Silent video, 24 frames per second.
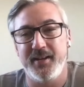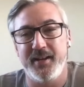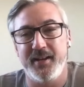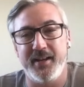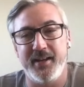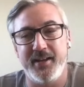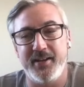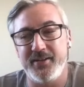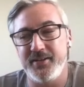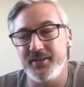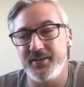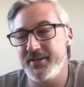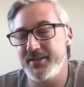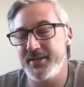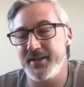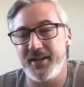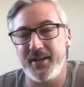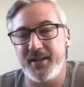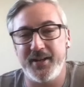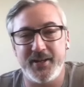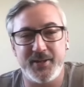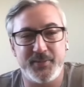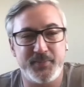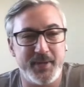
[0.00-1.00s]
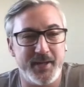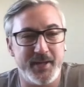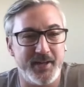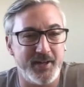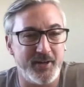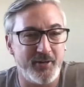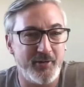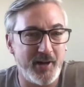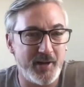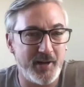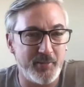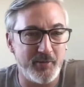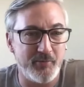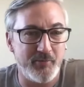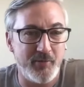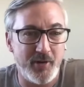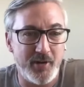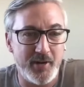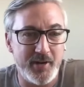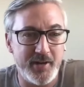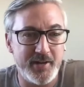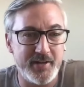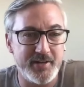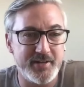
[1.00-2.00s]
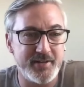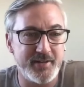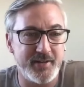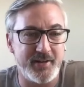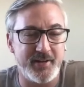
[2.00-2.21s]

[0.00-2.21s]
and it's been an incredible ride.